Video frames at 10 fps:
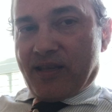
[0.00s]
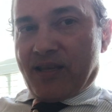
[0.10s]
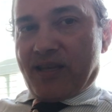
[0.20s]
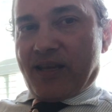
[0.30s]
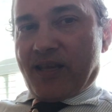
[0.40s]

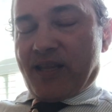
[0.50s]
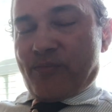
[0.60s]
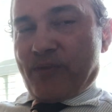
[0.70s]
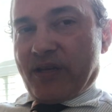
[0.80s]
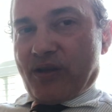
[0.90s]

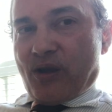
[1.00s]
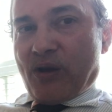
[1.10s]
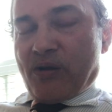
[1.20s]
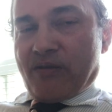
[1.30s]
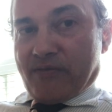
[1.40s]
And we
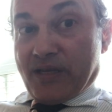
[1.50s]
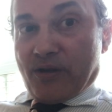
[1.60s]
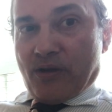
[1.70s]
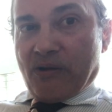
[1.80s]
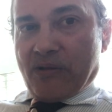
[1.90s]

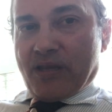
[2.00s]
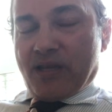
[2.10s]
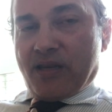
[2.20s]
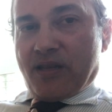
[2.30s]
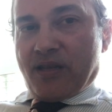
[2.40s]
know
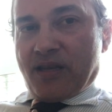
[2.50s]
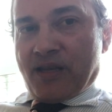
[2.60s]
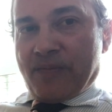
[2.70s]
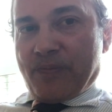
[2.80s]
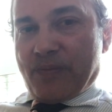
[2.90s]
that